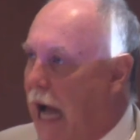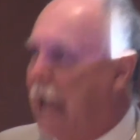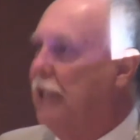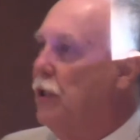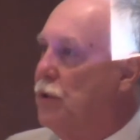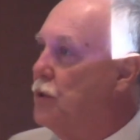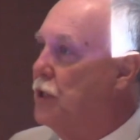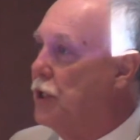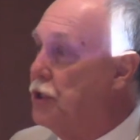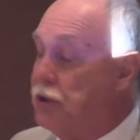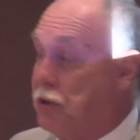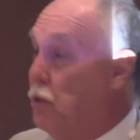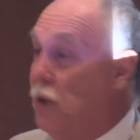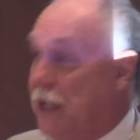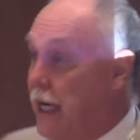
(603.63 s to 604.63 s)
I lose
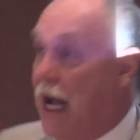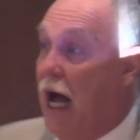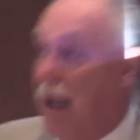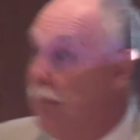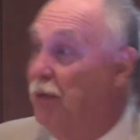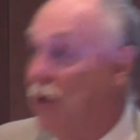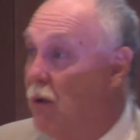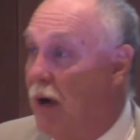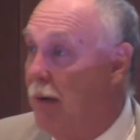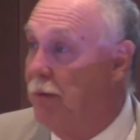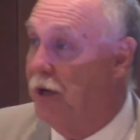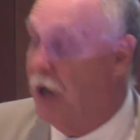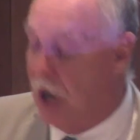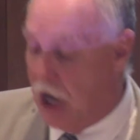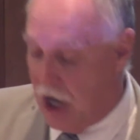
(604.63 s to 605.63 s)
control and I blow up
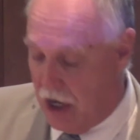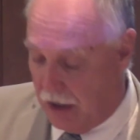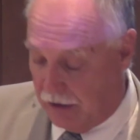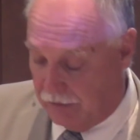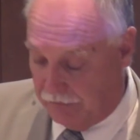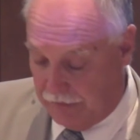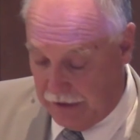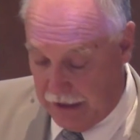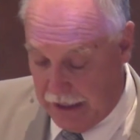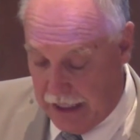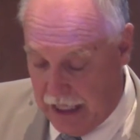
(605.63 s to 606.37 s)
at her?